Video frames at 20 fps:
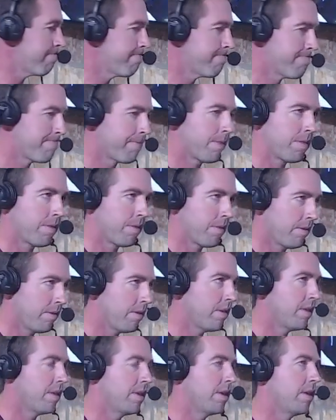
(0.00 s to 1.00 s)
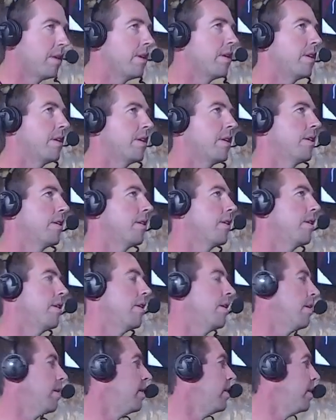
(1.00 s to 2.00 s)
evolve like every year in
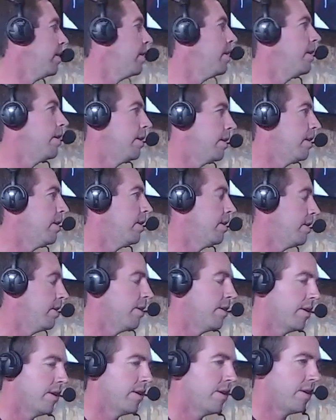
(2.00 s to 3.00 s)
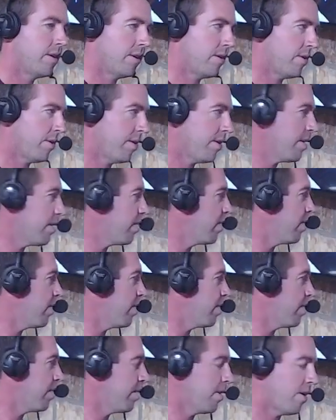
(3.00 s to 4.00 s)
terms of new technologies, new
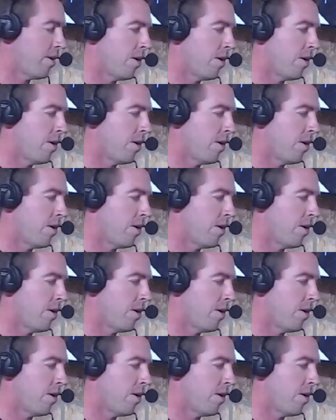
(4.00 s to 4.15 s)
things?